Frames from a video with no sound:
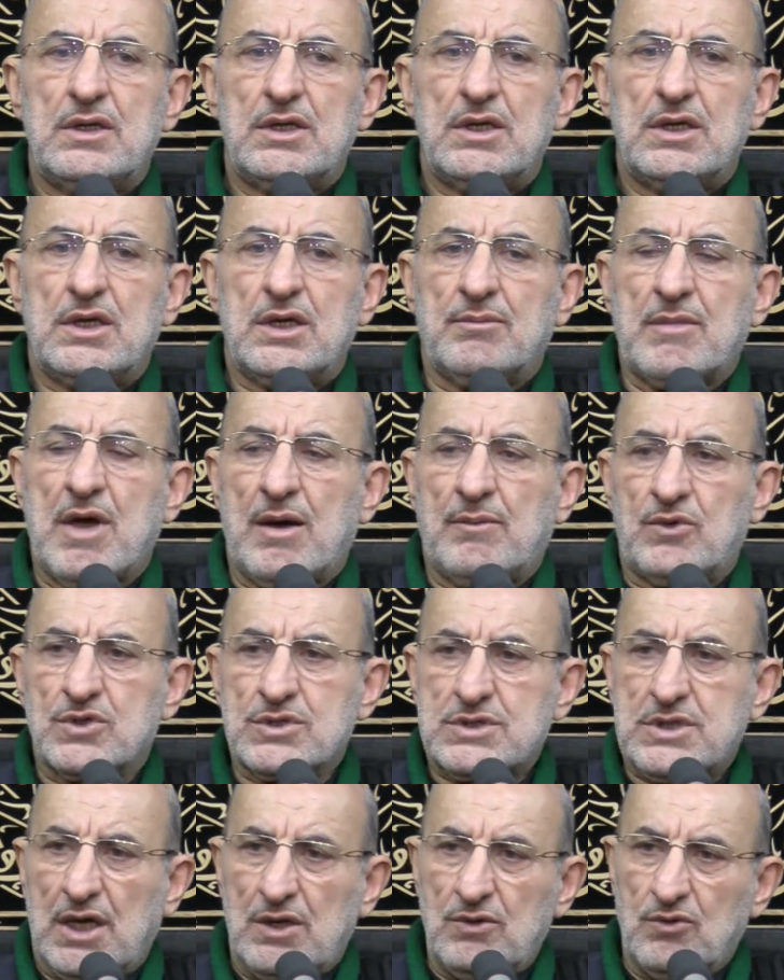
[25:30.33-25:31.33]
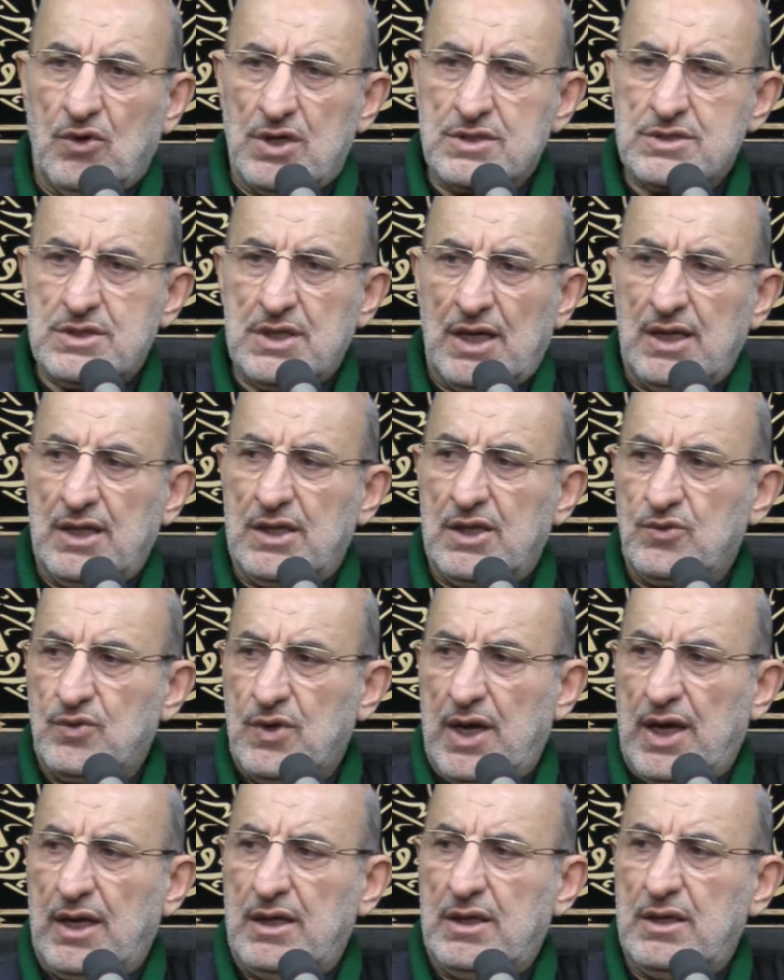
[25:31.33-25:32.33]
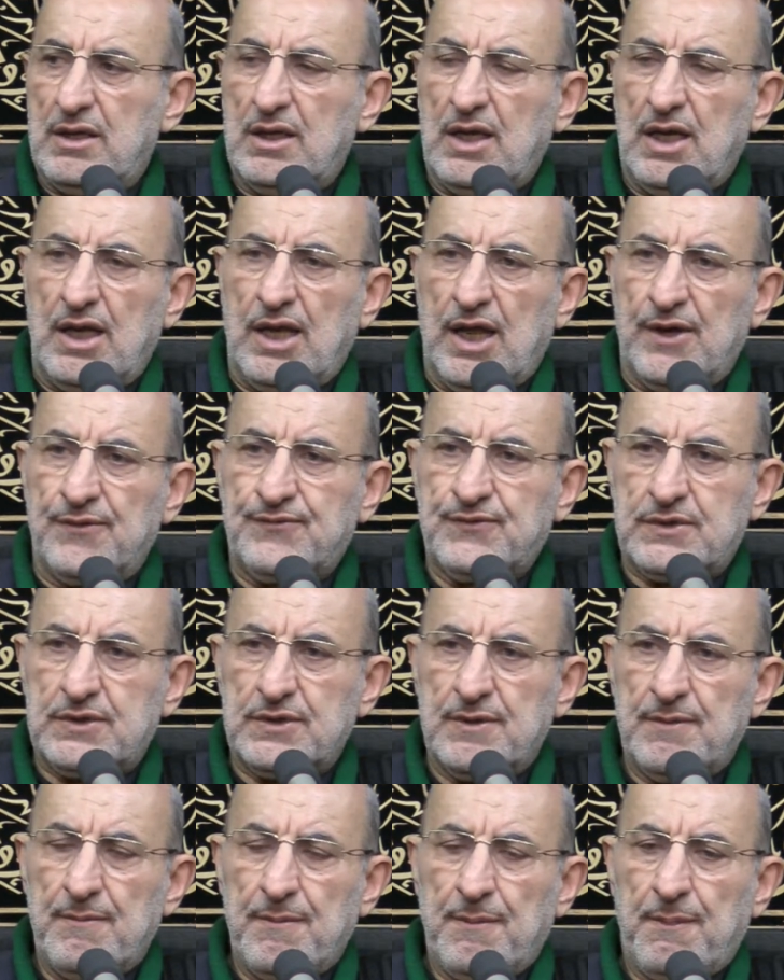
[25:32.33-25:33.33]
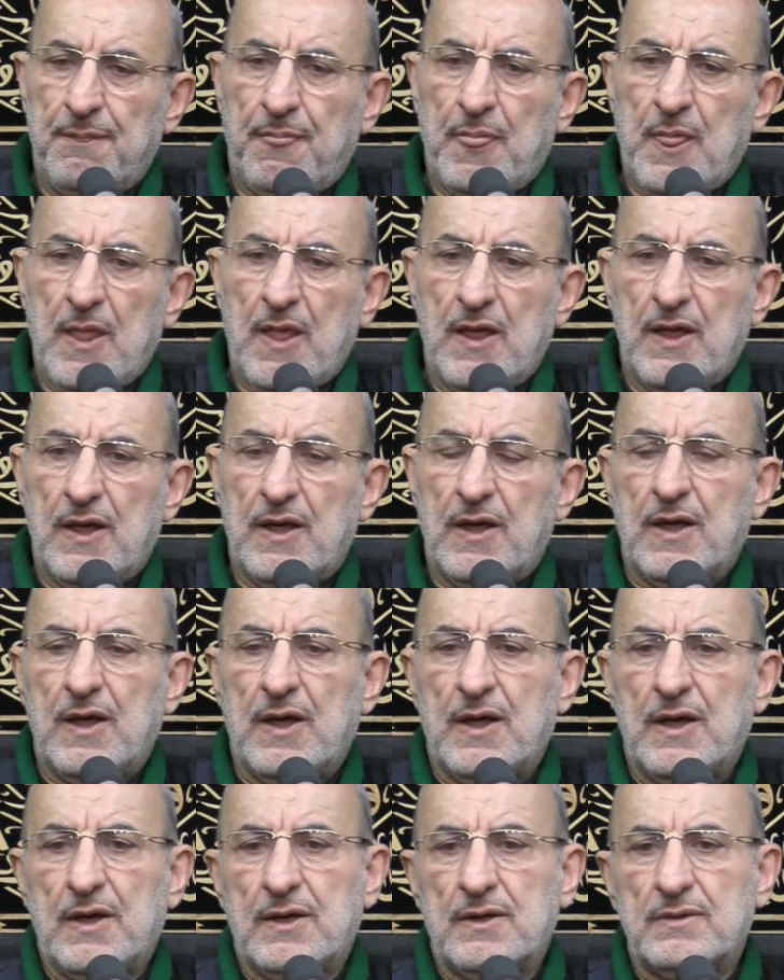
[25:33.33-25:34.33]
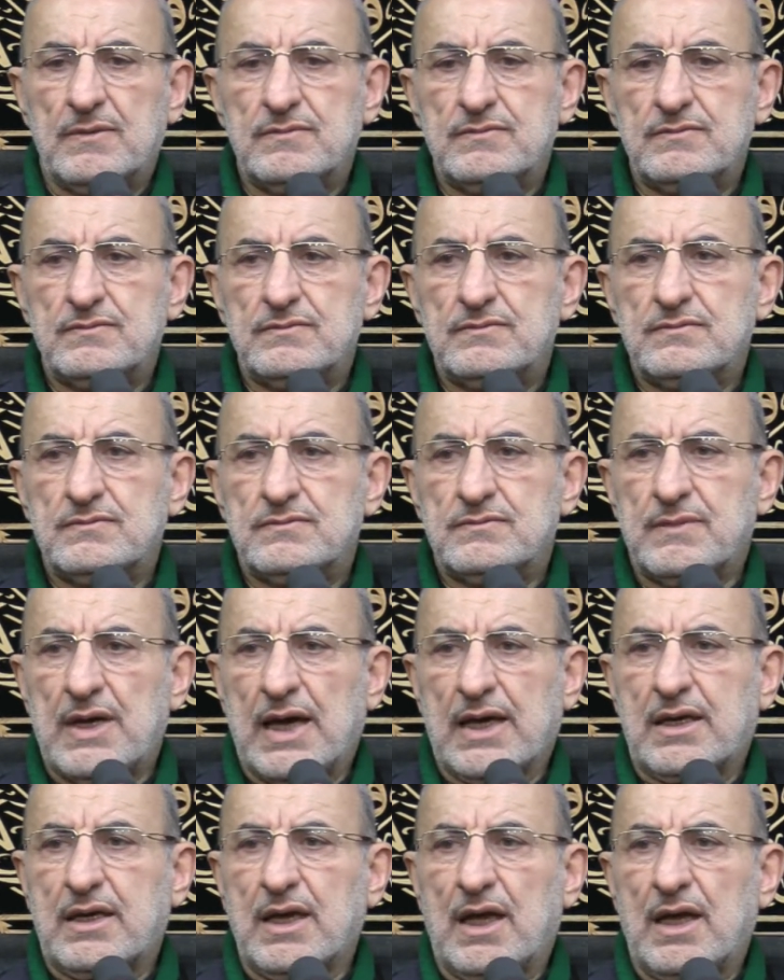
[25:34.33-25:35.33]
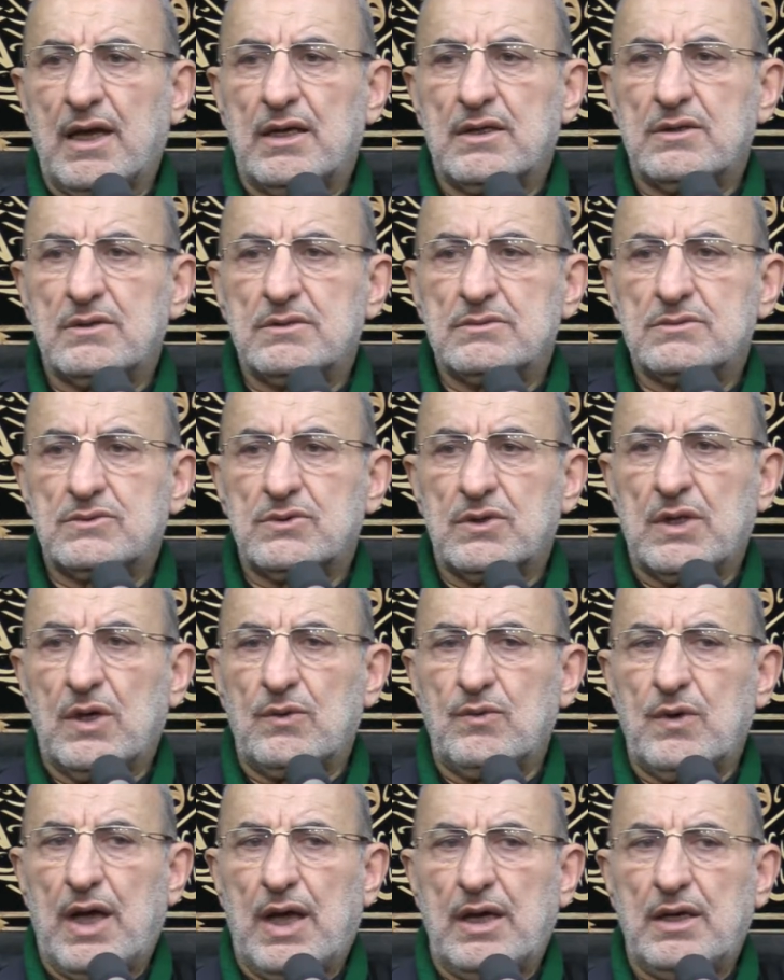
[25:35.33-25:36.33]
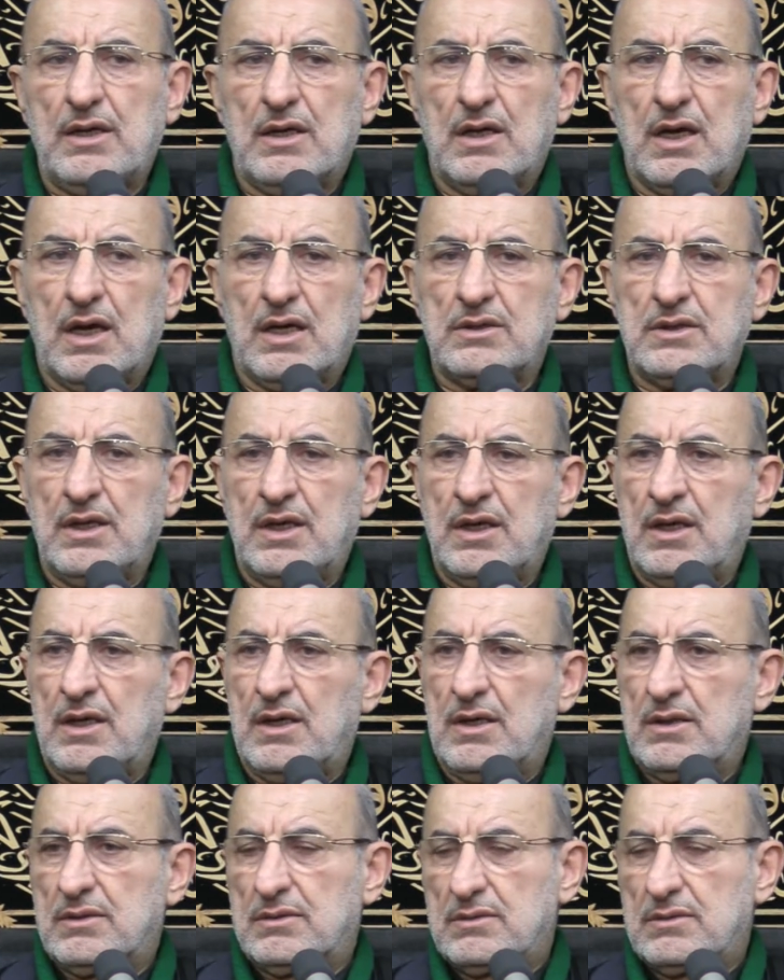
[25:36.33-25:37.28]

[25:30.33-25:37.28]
Imam Hussein was in the way he left Mecca to the way, and he,